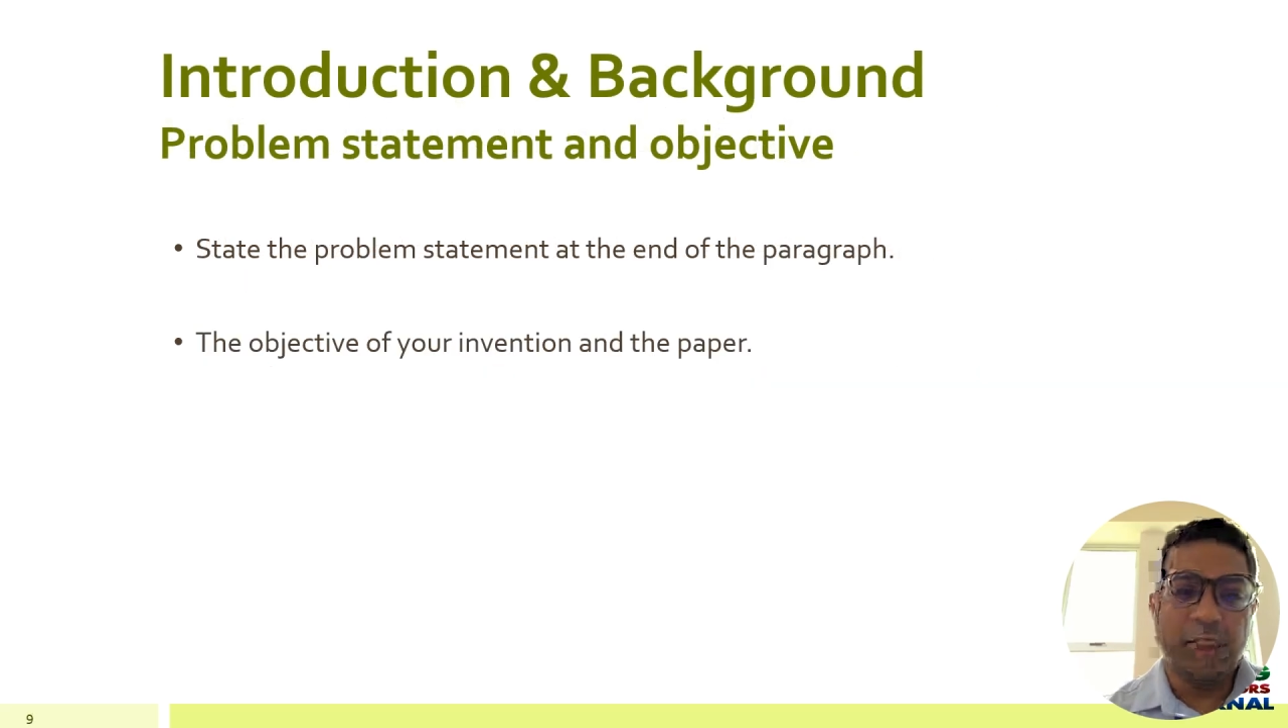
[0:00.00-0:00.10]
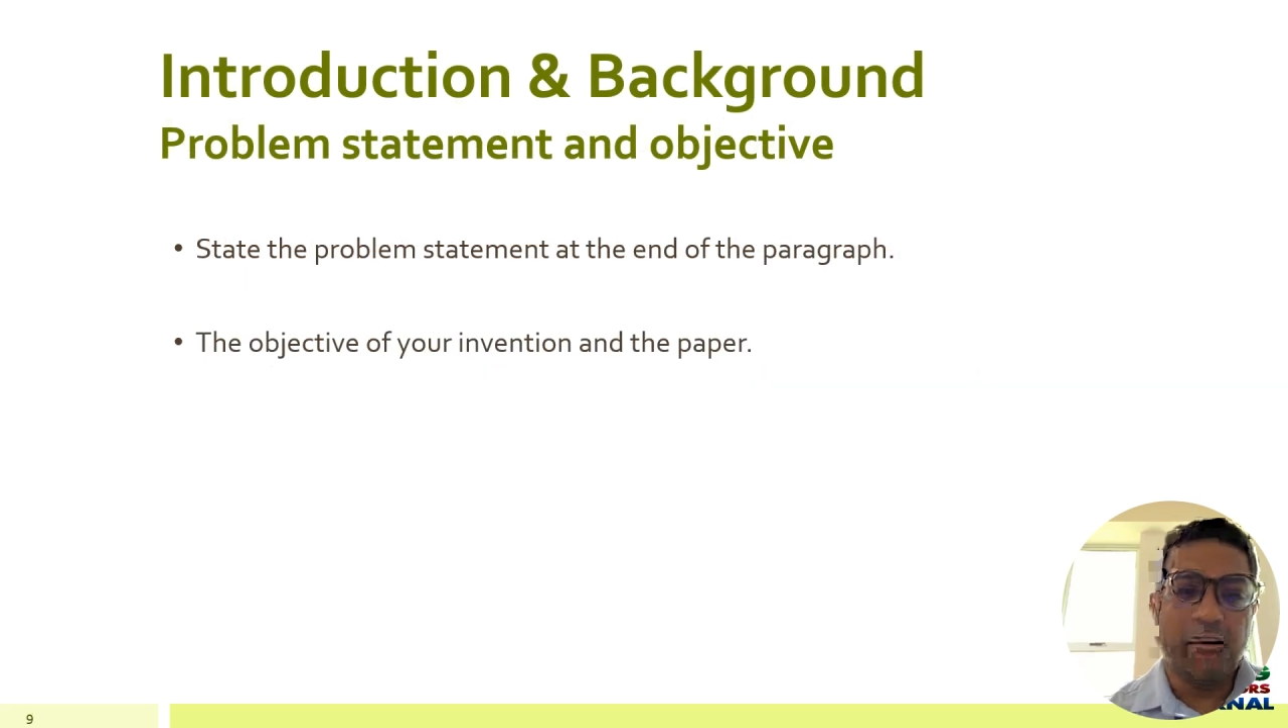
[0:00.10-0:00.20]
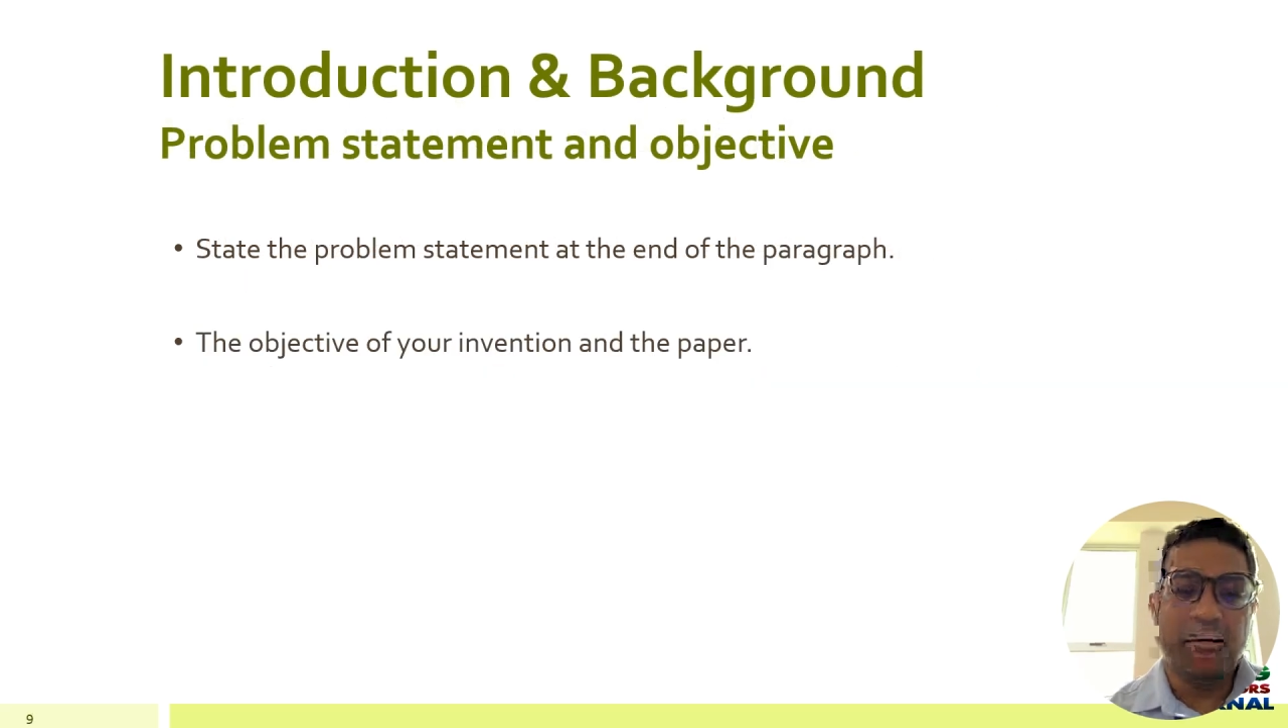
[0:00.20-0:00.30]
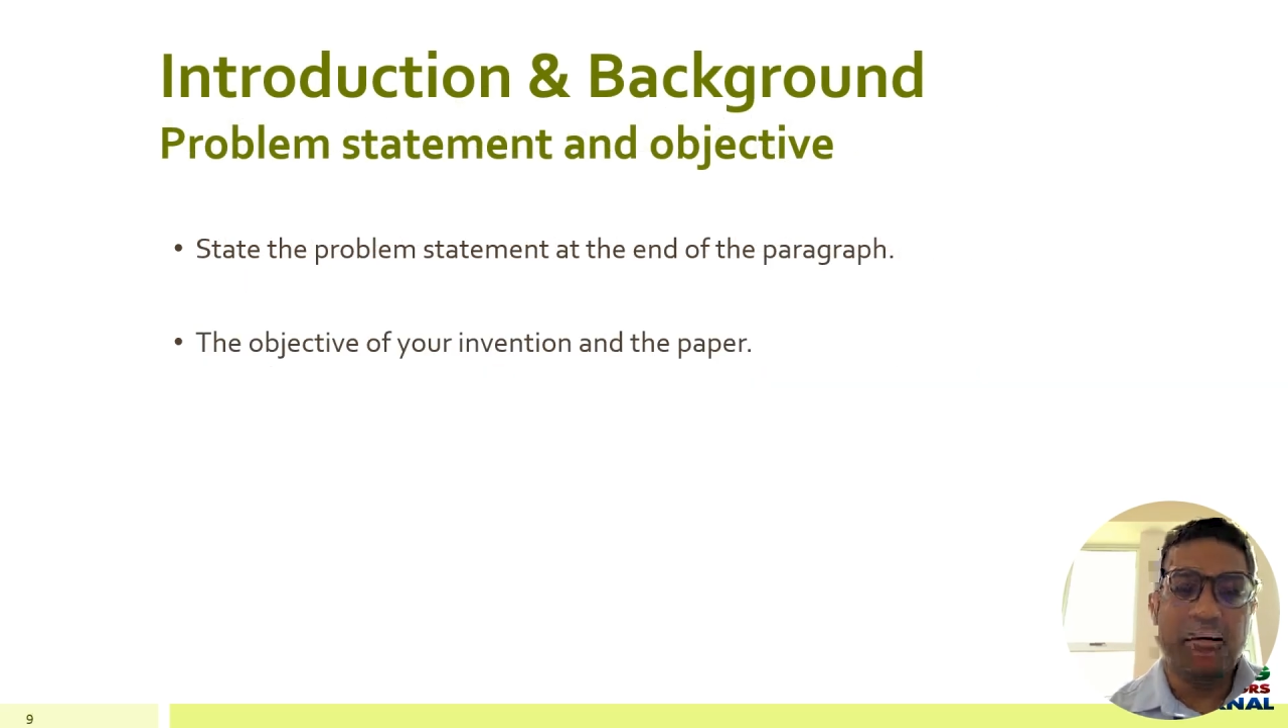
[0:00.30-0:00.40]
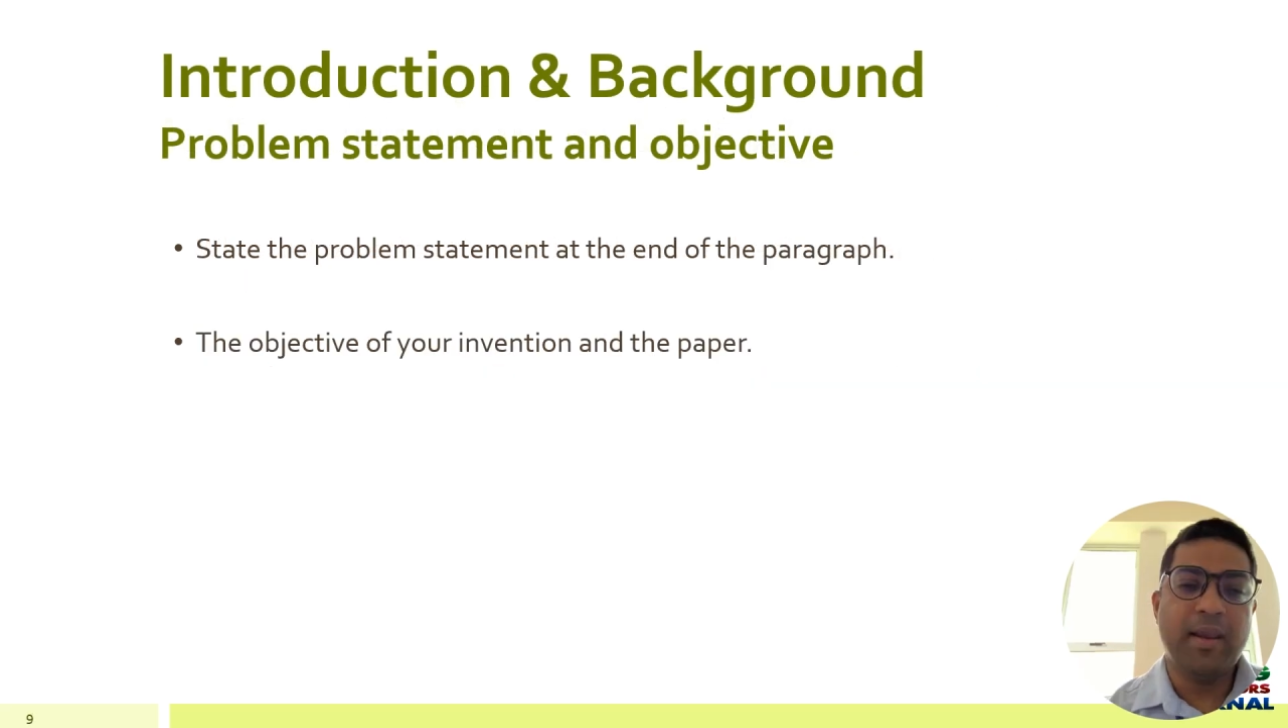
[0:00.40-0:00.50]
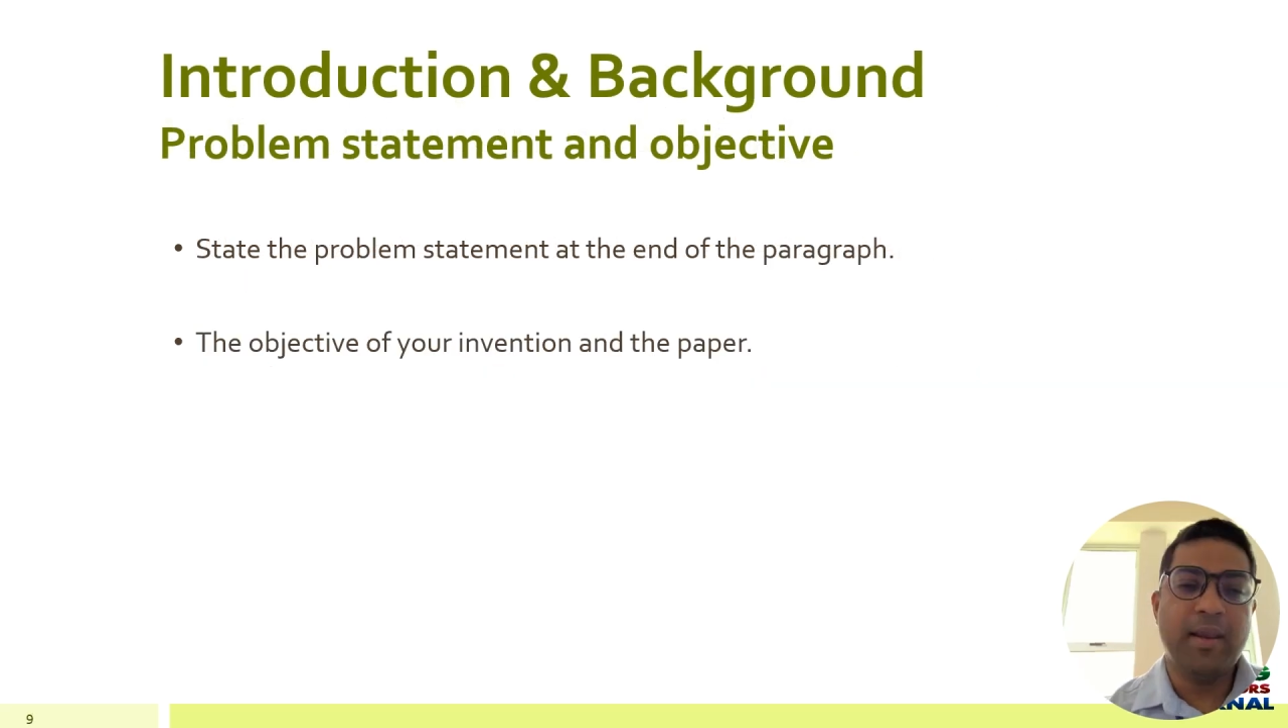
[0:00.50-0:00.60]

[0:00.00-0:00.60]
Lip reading: by